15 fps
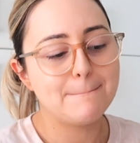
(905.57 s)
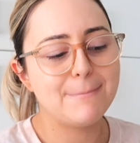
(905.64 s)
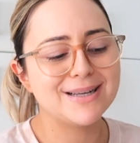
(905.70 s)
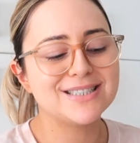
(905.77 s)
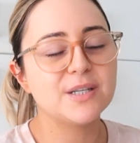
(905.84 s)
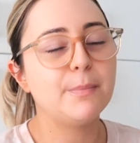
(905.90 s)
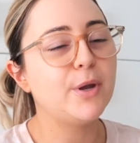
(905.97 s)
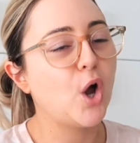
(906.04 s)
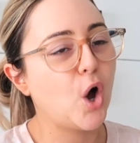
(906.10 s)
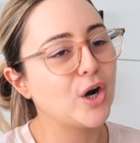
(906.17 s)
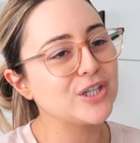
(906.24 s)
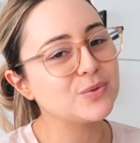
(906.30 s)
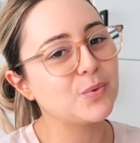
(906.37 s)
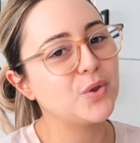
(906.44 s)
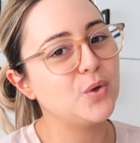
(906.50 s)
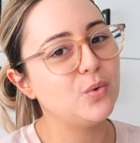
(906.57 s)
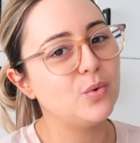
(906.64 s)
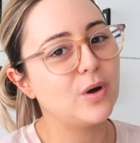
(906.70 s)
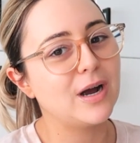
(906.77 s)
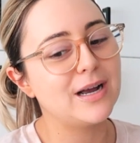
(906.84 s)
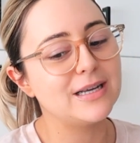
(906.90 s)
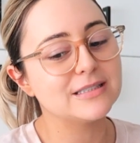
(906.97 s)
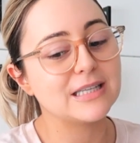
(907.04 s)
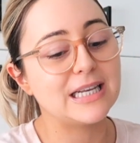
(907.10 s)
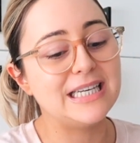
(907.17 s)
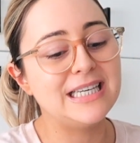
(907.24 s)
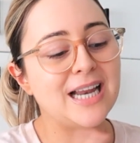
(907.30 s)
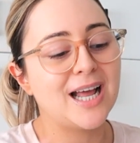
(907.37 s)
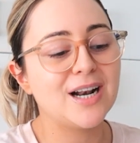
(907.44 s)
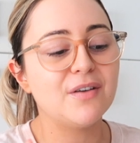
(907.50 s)
But to be honest with you, you guys,
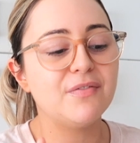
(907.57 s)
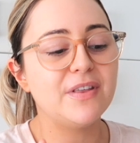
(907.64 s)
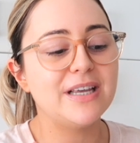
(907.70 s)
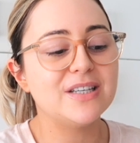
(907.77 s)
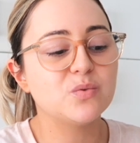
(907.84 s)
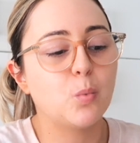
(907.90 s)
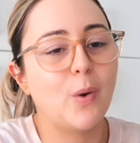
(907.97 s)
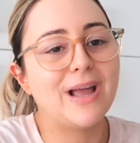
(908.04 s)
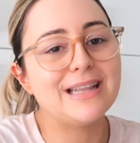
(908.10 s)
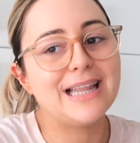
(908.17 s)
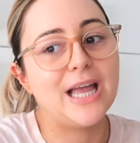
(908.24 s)
none of these went